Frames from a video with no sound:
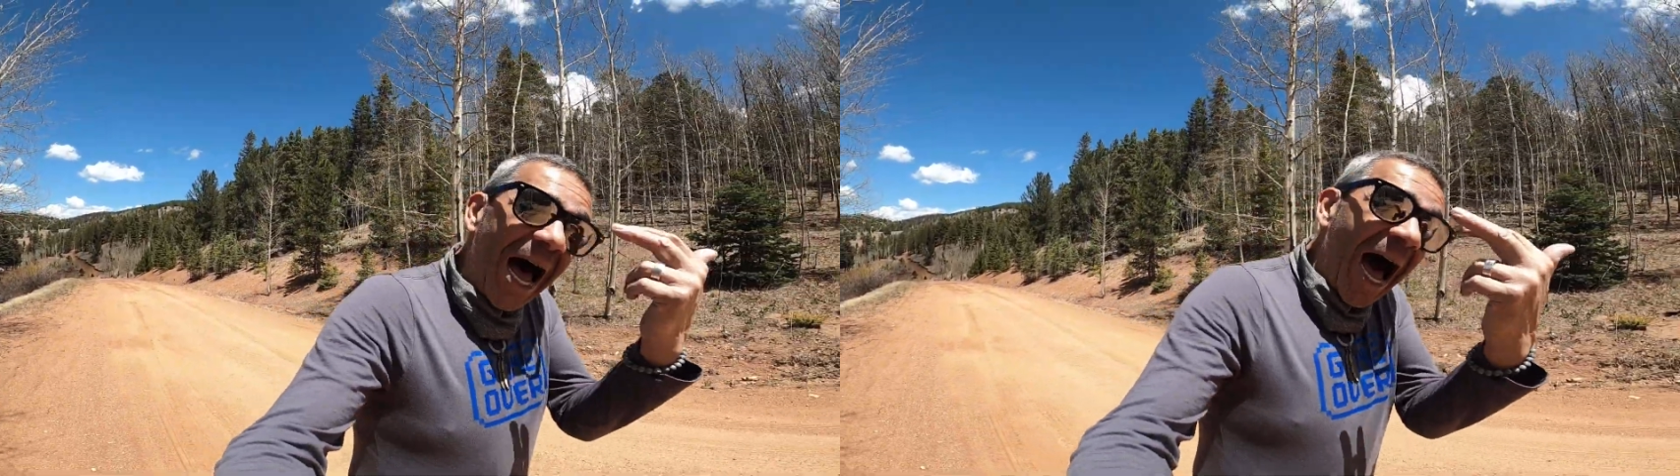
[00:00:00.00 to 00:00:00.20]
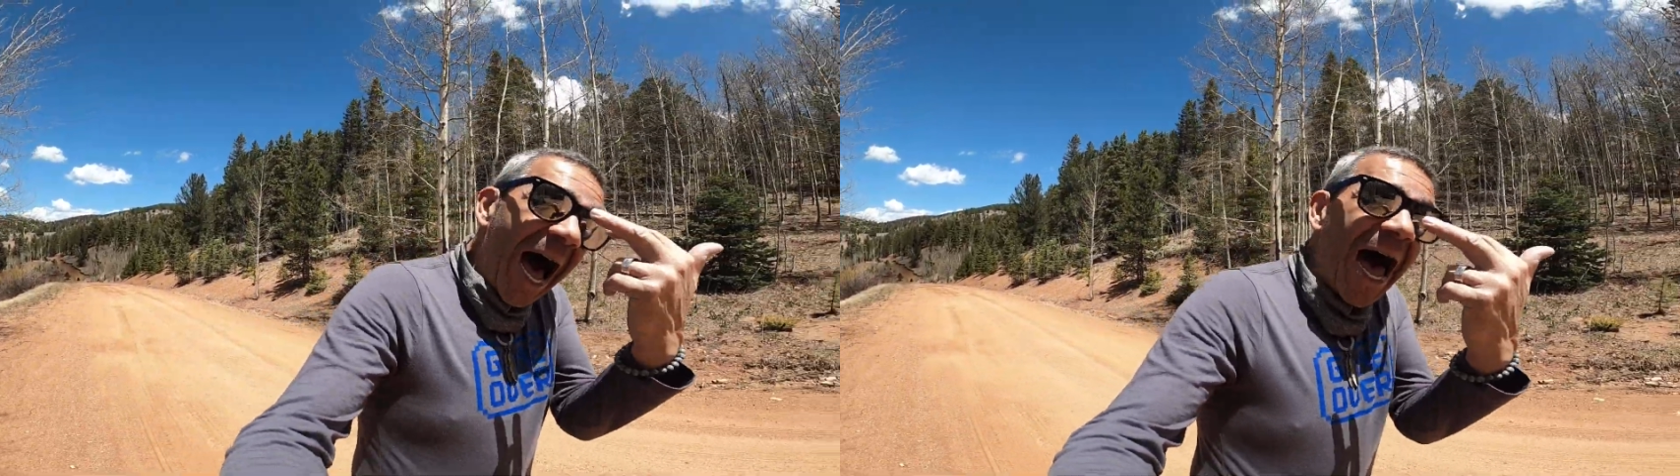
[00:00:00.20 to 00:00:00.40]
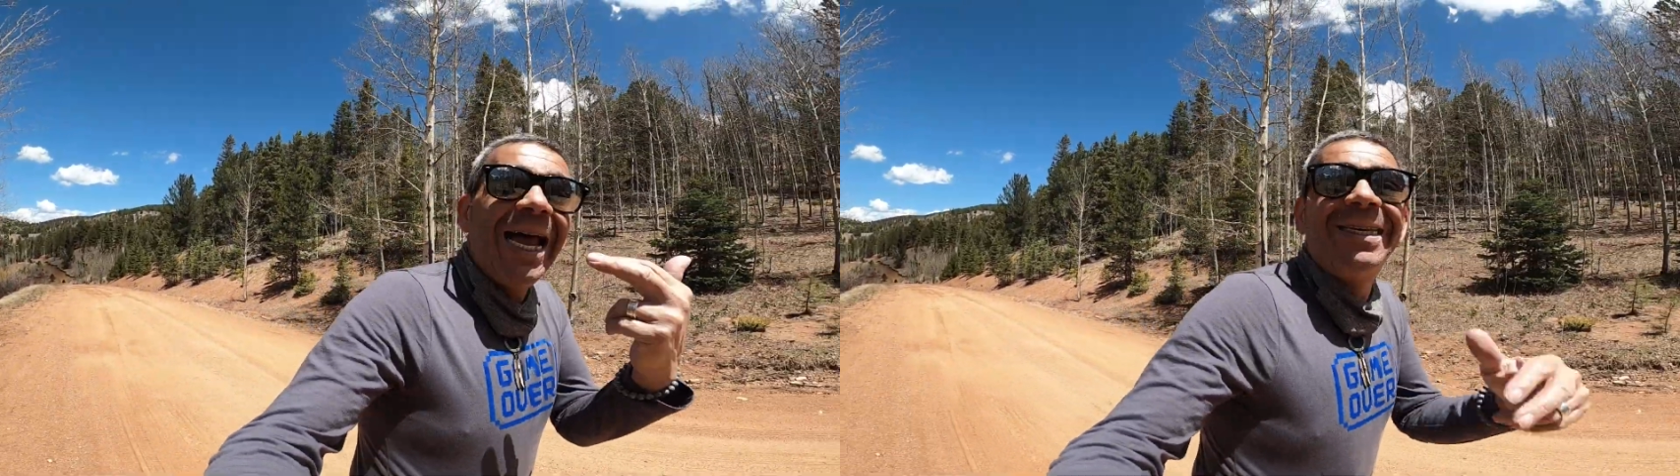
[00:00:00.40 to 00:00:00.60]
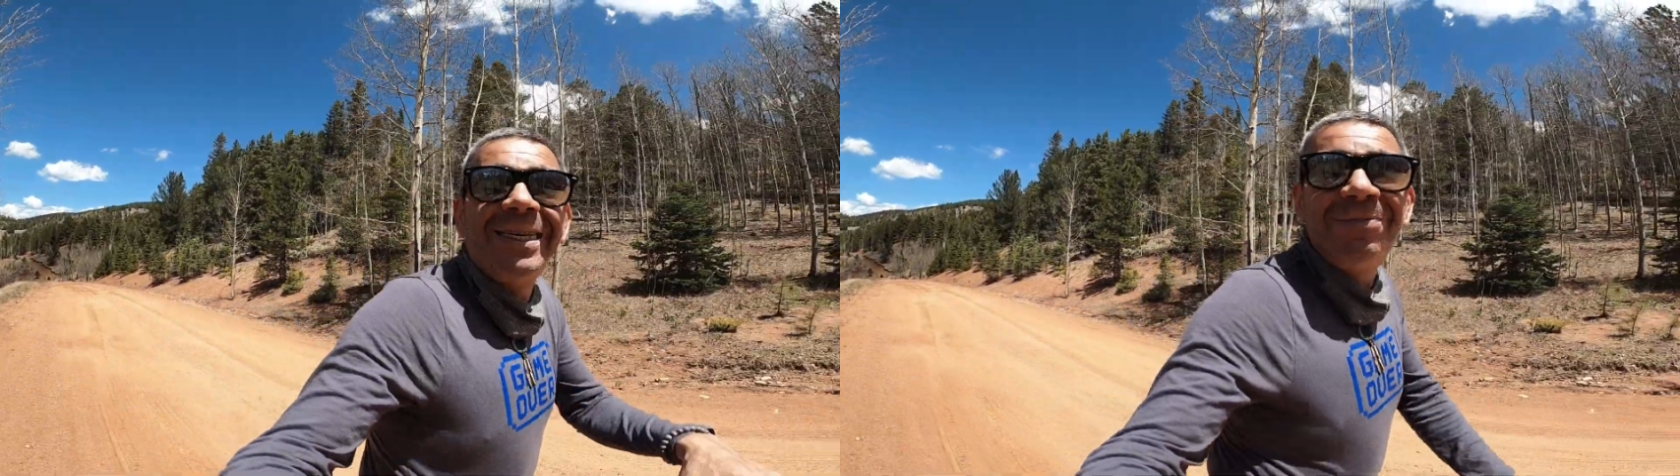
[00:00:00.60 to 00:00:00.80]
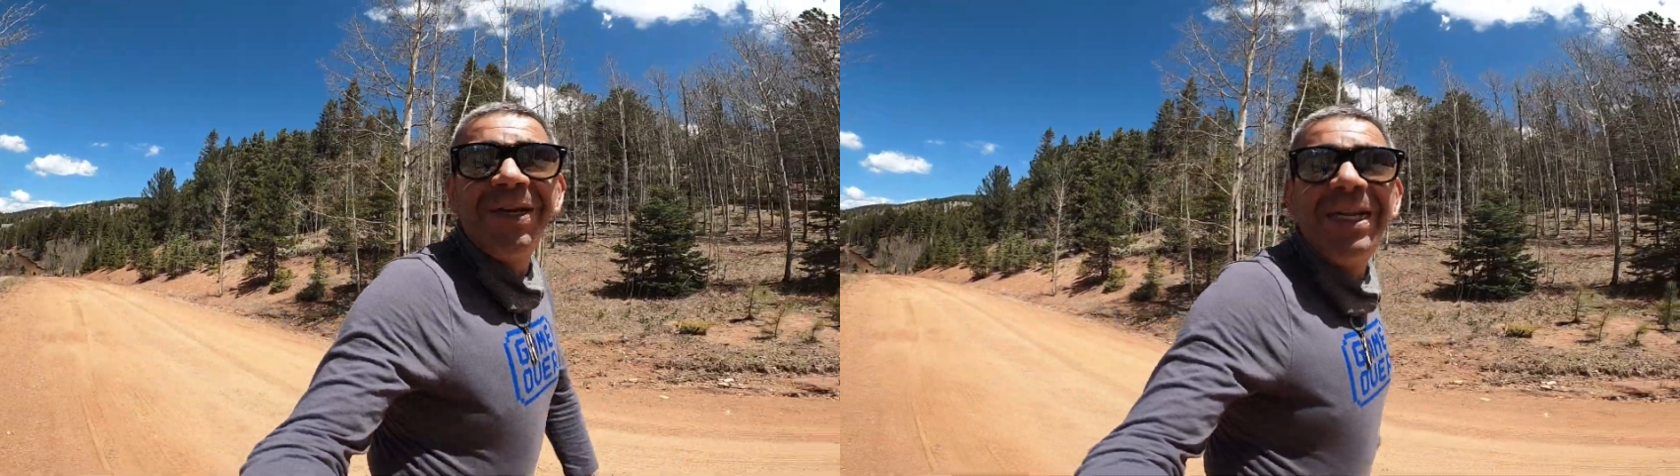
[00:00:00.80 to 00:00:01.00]
eyes
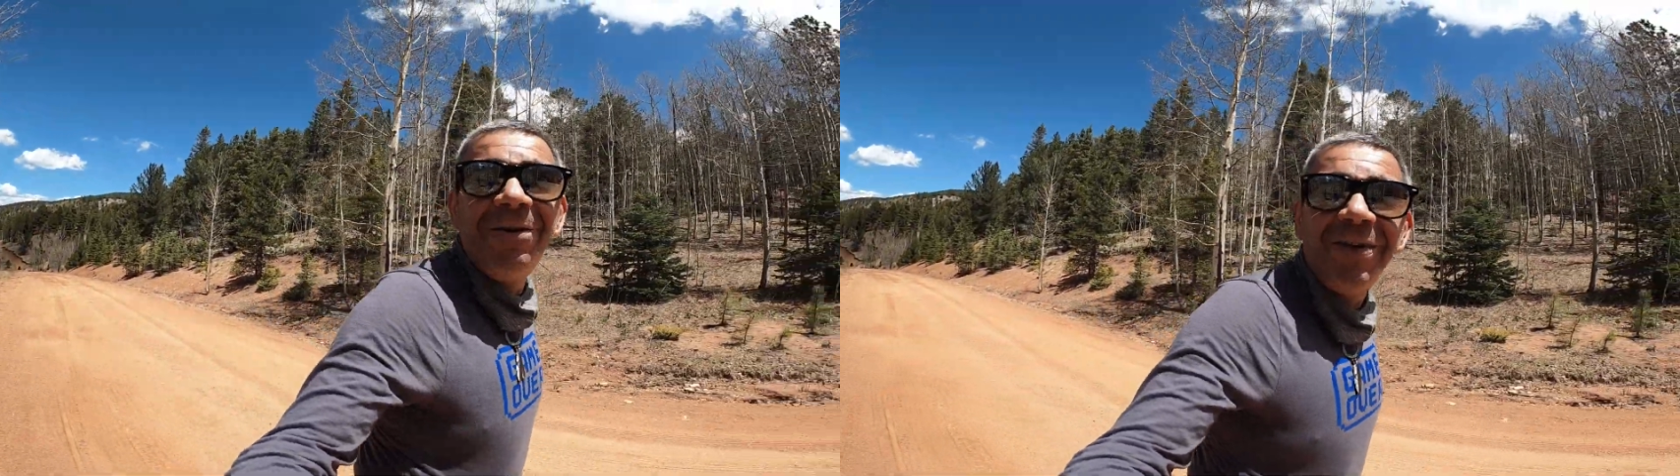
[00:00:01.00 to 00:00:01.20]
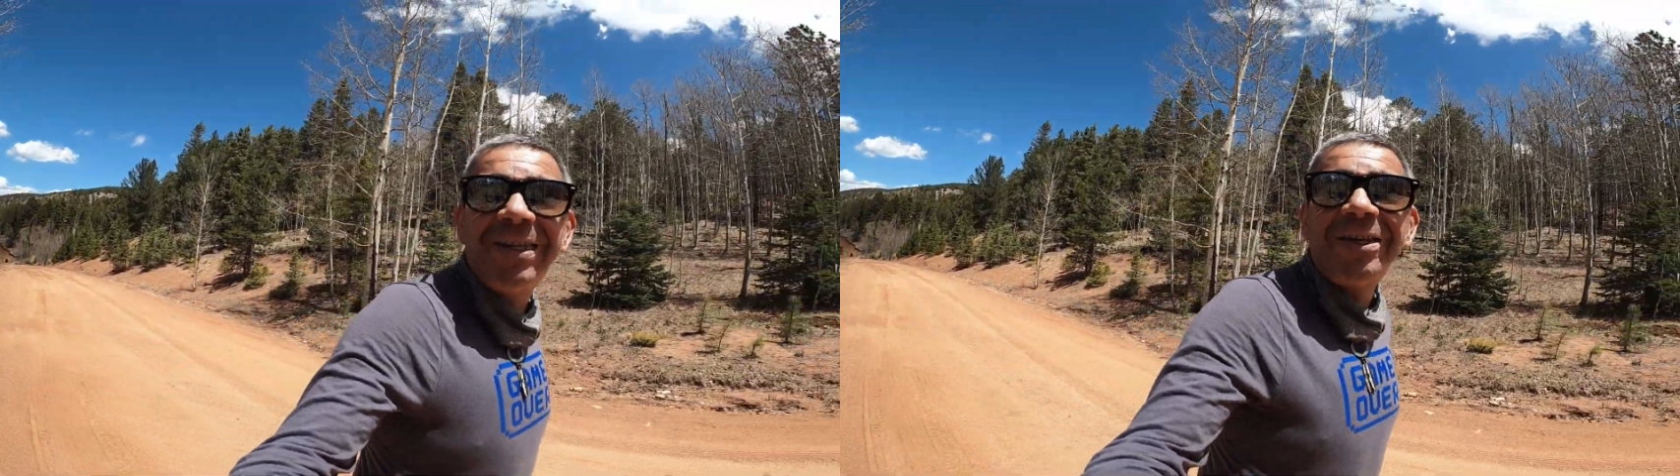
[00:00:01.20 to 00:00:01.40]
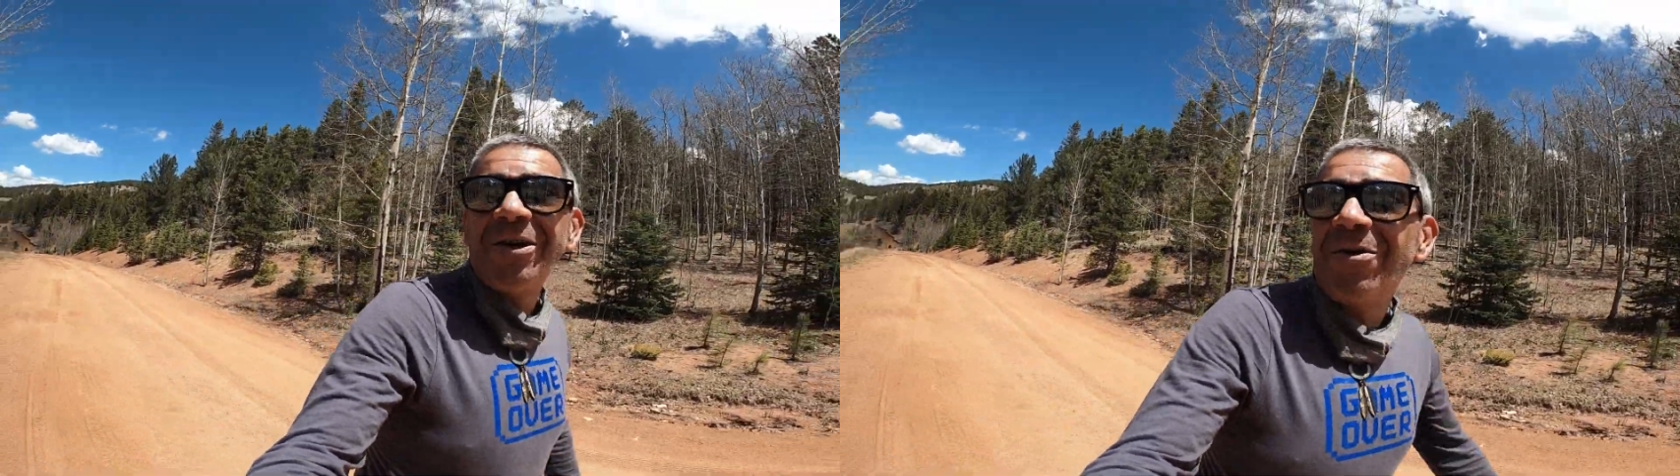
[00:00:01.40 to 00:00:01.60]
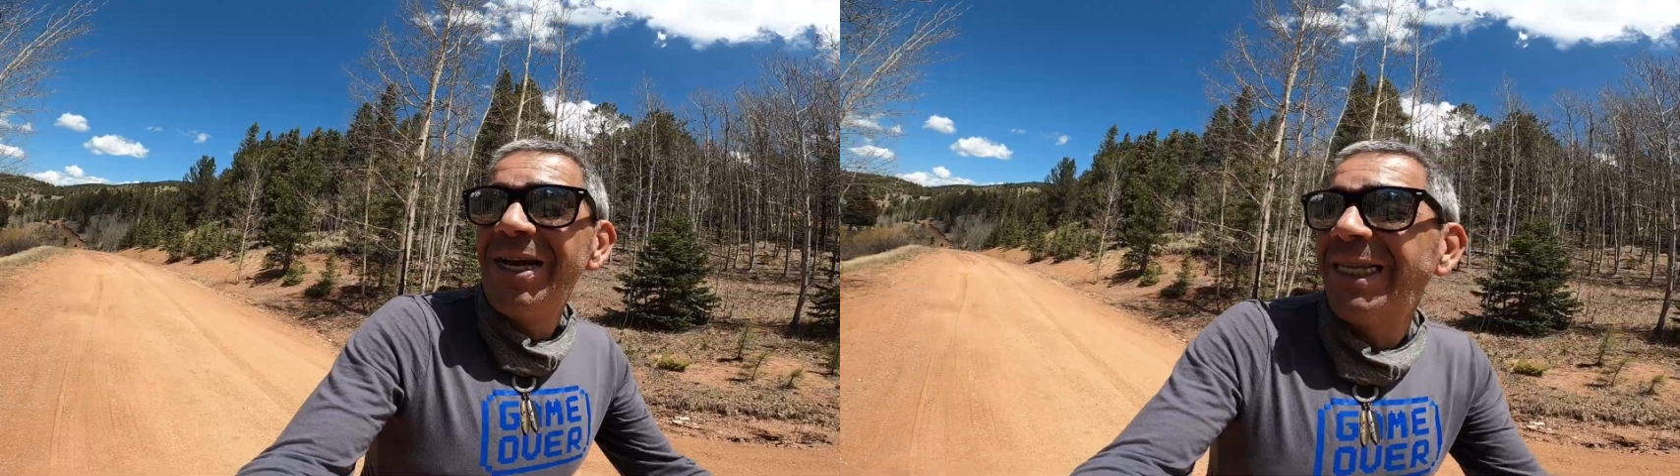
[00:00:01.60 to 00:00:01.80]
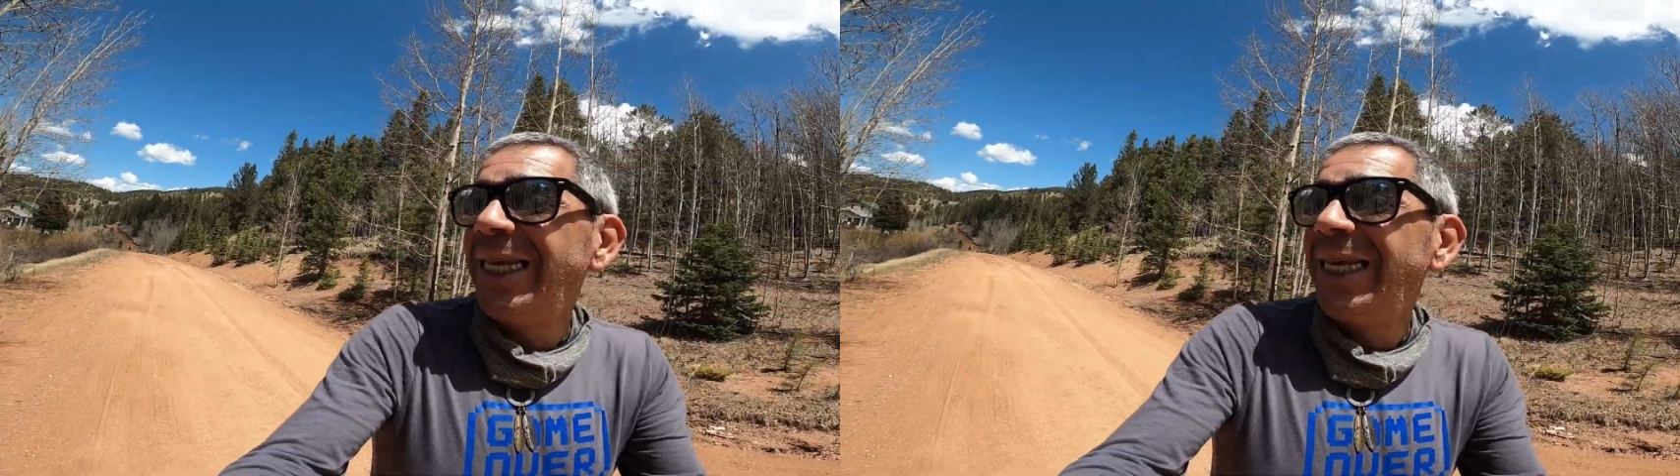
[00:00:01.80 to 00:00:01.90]
to believe it's such a great